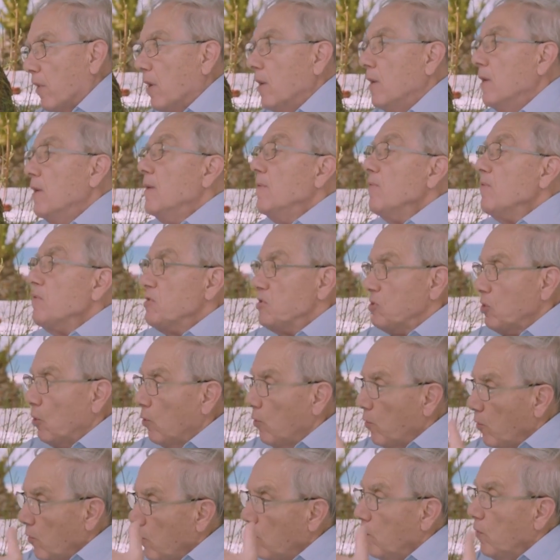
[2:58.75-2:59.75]
So
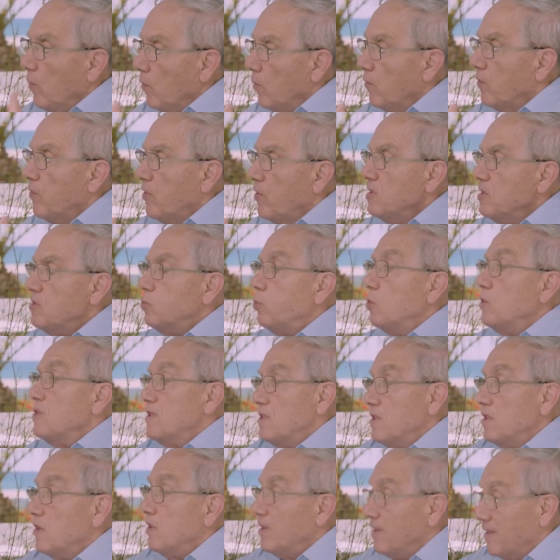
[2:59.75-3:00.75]
this
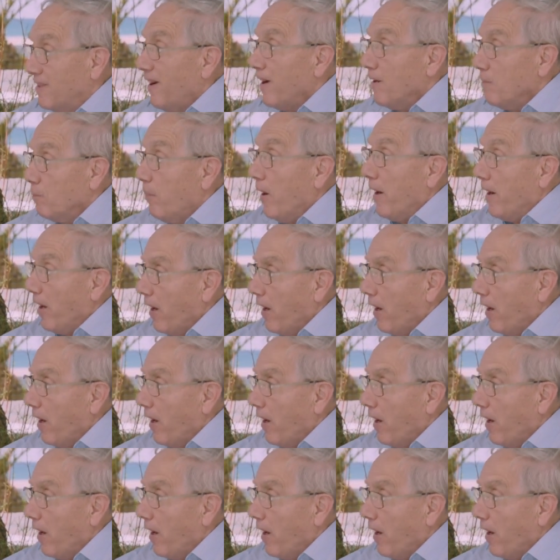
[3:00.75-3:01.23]
was done by